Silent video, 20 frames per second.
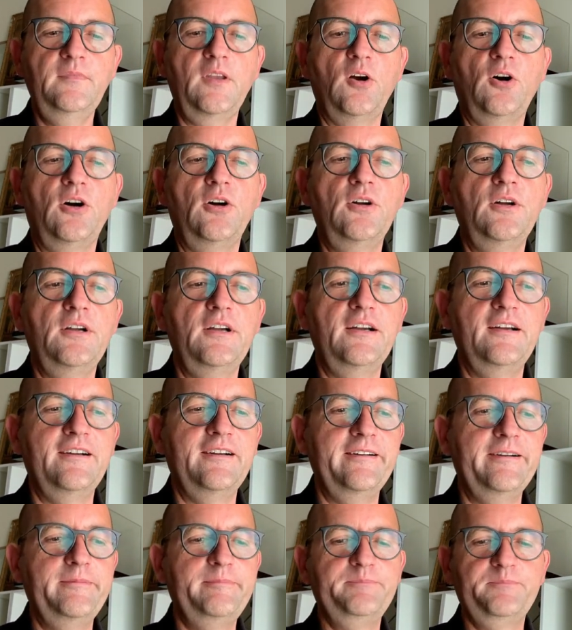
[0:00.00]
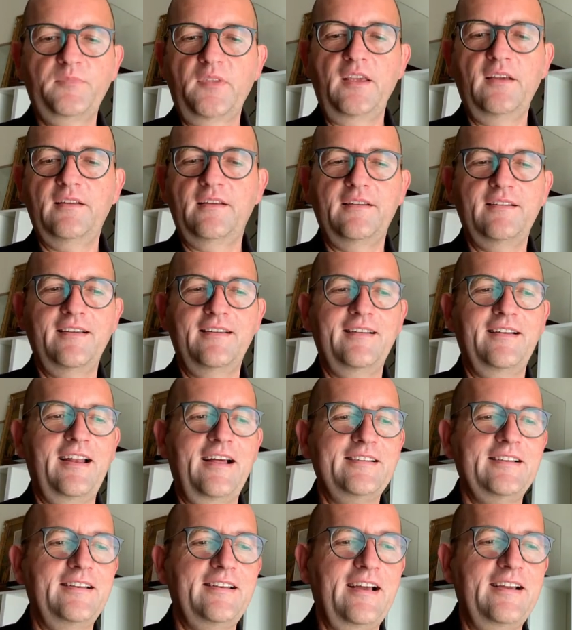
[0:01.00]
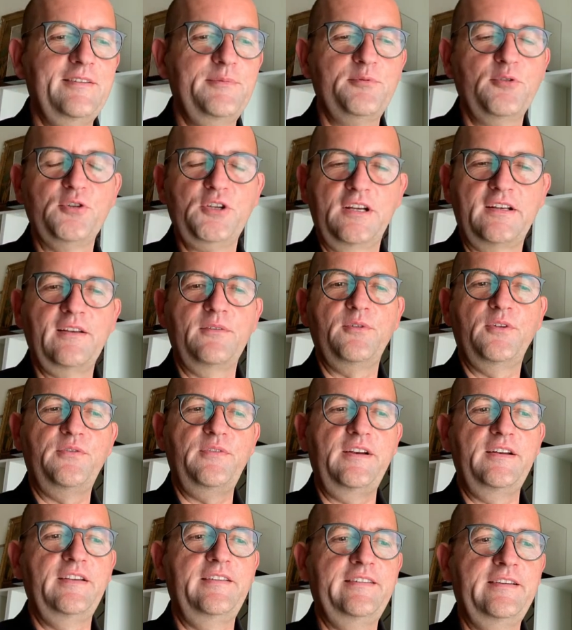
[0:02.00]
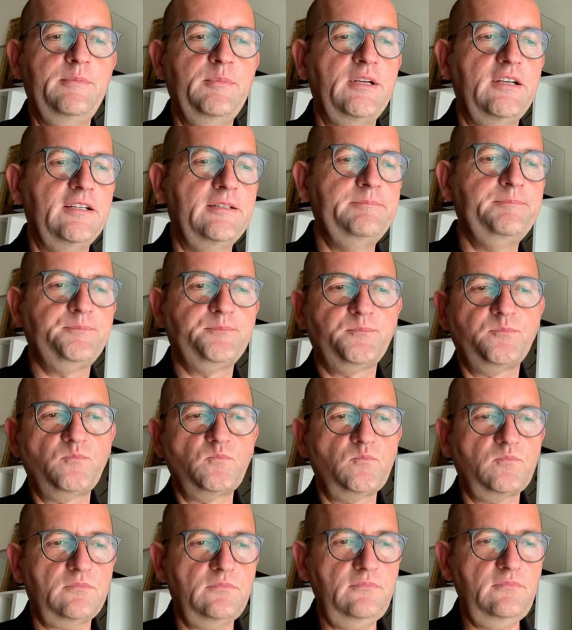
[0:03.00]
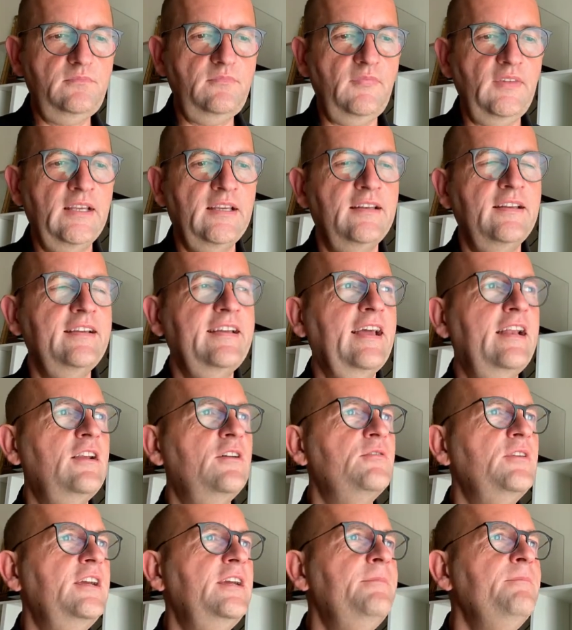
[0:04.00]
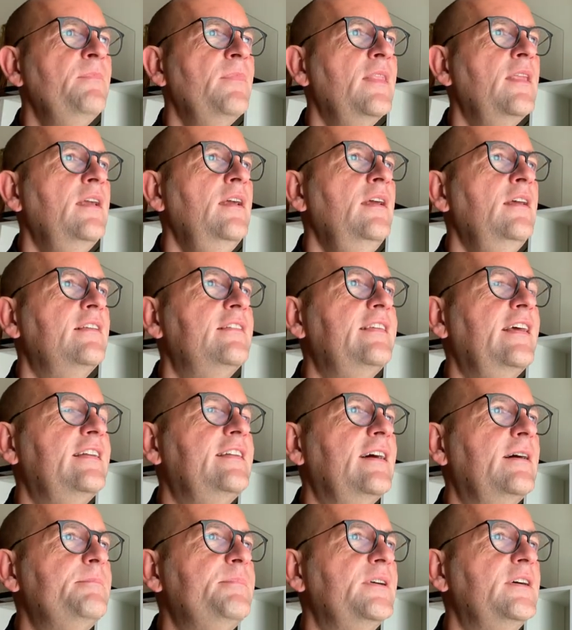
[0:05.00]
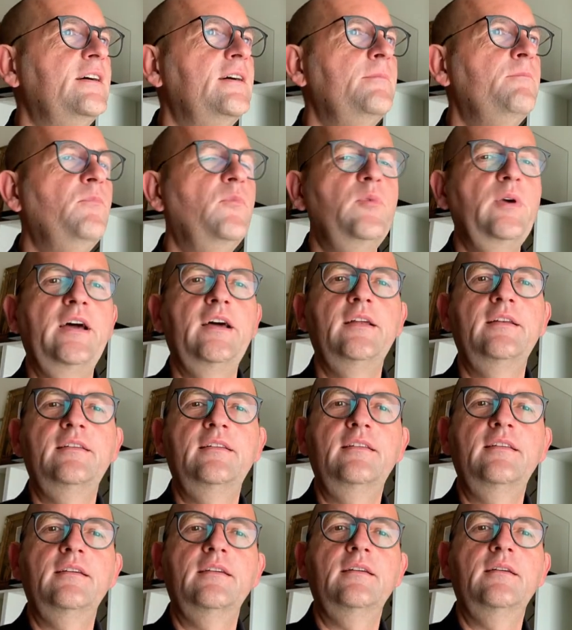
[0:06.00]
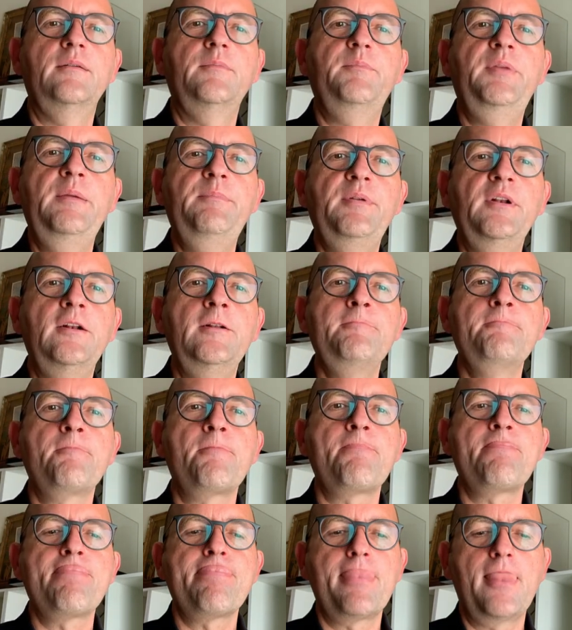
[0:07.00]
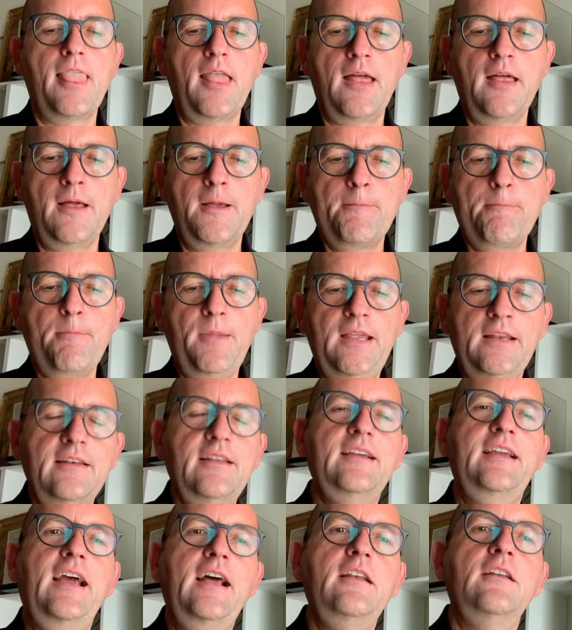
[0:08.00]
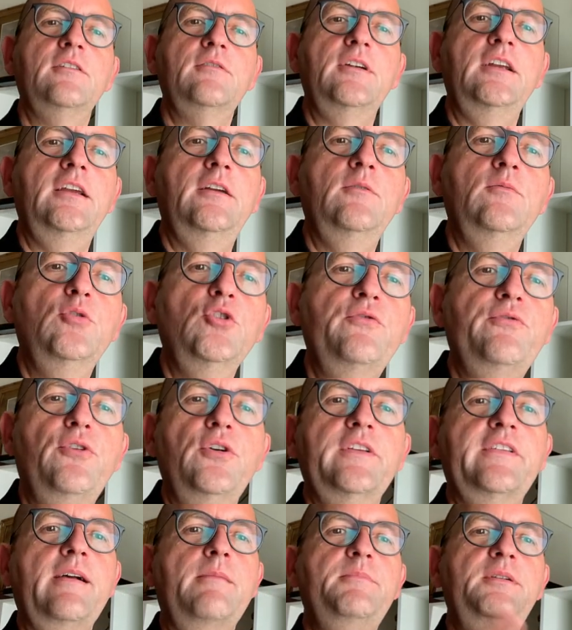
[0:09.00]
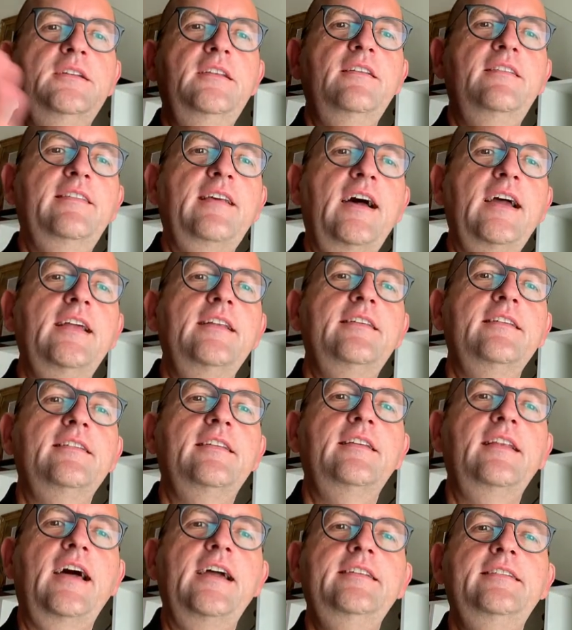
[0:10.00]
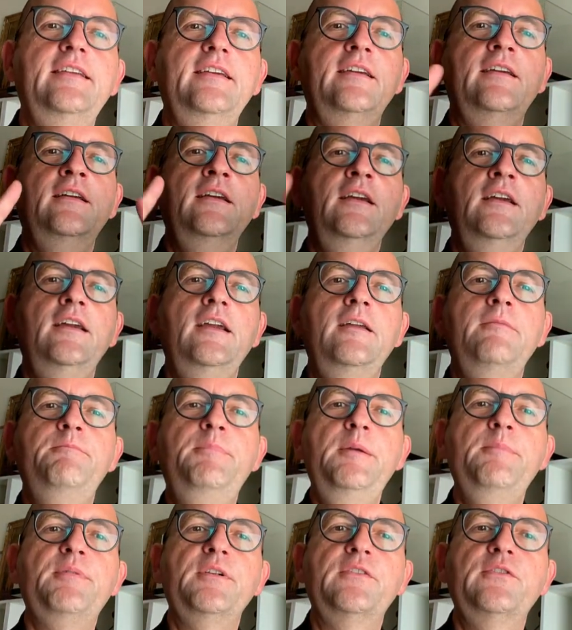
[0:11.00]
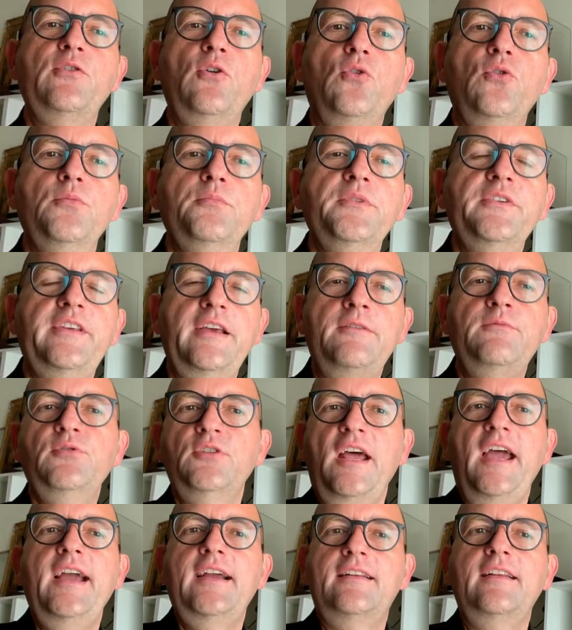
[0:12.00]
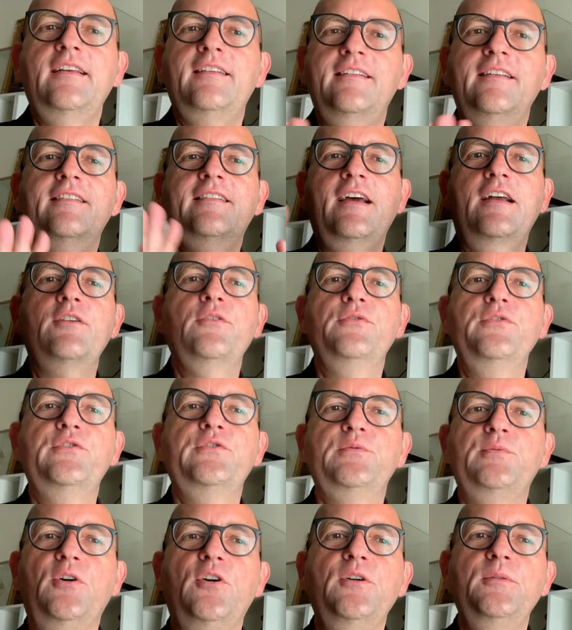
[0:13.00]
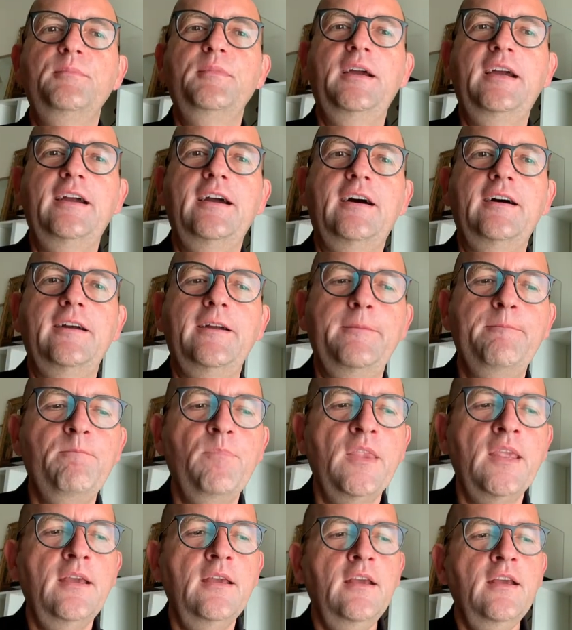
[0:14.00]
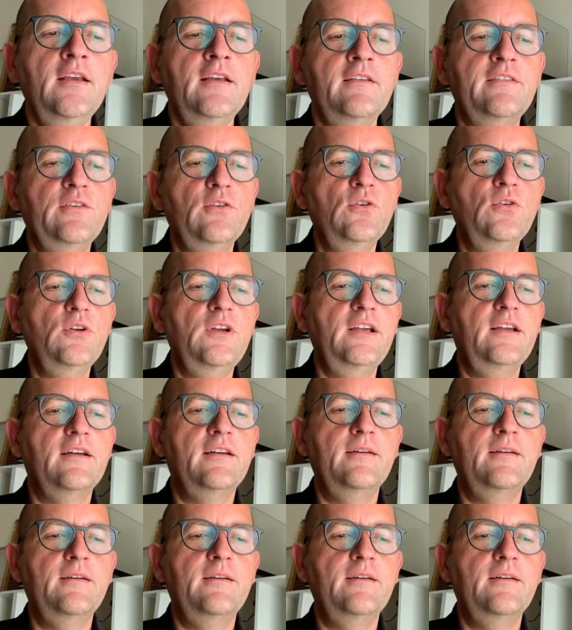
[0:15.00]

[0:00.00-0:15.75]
Another nice project that was very similar in a gallery setup where the people in the gallery would, for example, decide the lighting in people's homes and would act as this kind of swarm AI. So